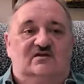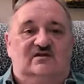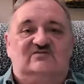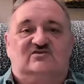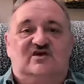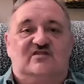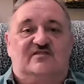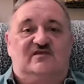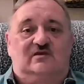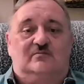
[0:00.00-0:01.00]
And that's
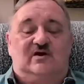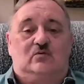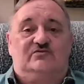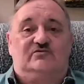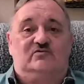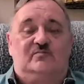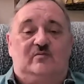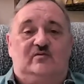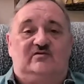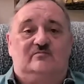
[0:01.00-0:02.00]
another thing about with the
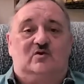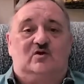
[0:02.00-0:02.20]
Republican